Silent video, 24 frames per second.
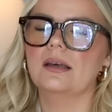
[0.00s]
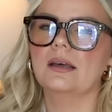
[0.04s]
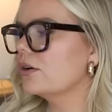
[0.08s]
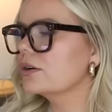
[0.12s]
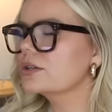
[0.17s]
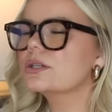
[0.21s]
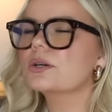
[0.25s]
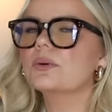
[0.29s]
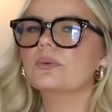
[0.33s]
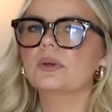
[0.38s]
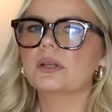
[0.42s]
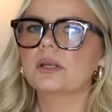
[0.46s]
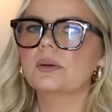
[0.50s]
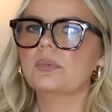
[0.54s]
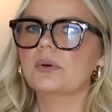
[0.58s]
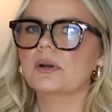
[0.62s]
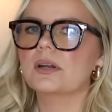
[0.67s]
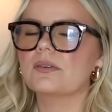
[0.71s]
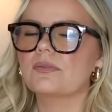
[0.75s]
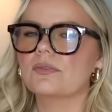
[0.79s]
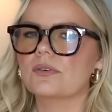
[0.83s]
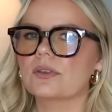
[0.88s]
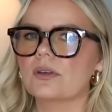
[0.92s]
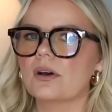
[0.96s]
Also really
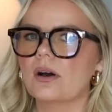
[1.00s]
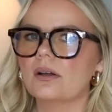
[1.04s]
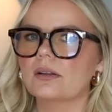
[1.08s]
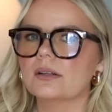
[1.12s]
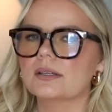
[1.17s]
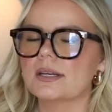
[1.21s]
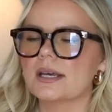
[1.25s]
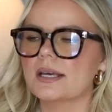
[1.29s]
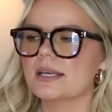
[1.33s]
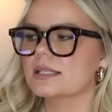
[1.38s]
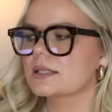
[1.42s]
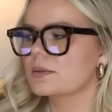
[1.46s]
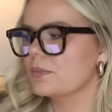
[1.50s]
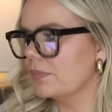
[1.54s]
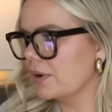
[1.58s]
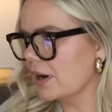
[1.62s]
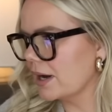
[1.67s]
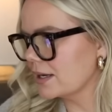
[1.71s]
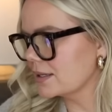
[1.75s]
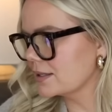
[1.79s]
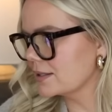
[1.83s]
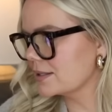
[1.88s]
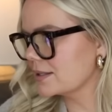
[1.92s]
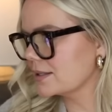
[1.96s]
pretty for the holidays,
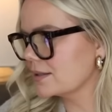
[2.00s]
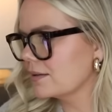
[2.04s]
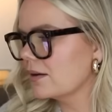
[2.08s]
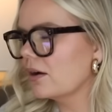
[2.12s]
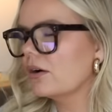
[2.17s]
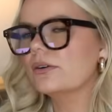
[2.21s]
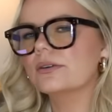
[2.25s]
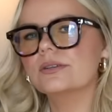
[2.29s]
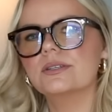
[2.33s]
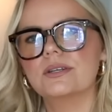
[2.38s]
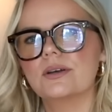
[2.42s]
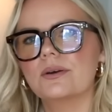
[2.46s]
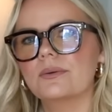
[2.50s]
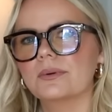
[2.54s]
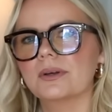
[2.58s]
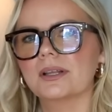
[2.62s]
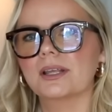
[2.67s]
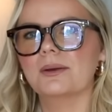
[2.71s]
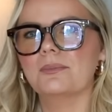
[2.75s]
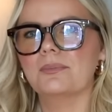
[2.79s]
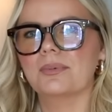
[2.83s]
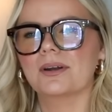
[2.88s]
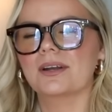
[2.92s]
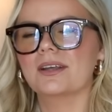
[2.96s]
but also
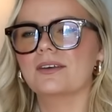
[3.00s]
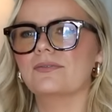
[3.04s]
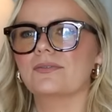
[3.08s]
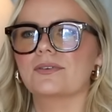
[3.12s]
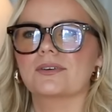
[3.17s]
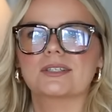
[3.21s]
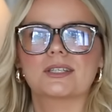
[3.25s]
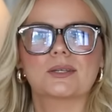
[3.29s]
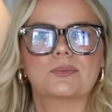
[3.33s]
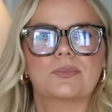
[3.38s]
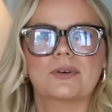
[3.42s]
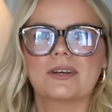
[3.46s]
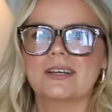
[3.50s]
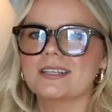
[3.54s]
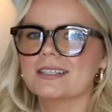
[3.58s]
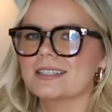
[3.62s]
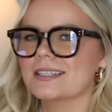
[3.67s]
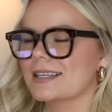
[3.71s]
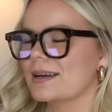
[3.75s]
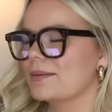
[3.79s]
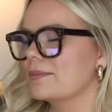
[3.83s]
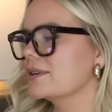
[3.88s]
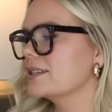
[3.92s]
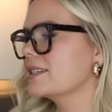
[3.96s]
really pretty for spring,
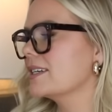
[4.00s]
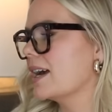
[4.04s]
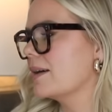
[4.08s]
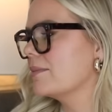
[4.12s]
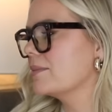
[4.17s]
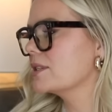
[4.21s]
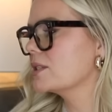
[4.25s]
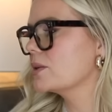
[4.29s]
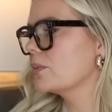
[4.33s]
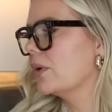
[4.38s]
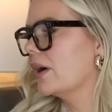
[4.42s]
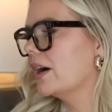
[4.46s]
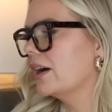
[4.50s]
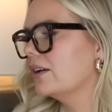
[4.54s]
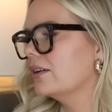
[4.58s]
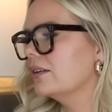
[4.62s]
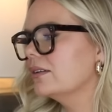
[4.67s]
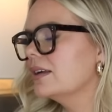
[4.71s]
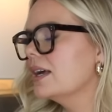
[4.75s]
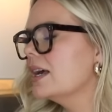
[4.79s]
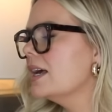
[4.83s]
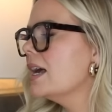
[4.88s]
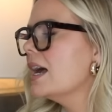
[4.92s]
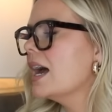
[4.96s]
summertime as
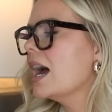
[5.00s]
well.